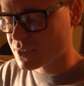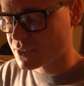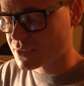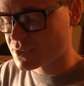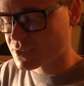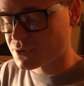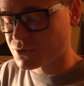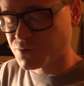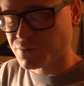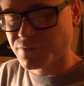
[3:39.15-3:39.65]

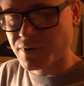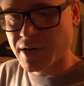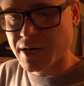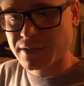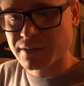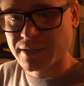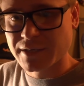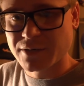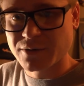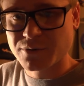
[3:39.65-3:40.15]
ESCs are
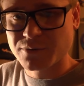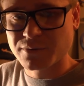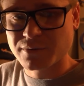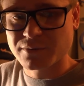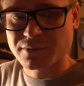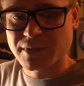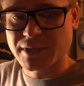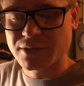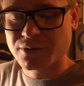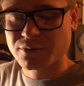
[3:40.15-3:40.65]
fine. They
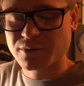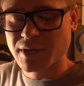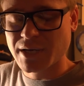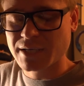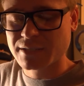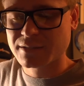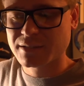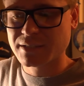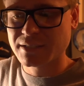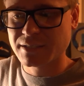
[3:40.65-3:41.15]
don't
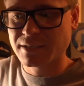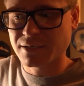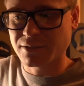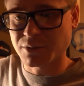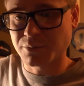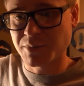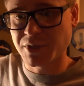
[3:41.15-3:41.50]
like the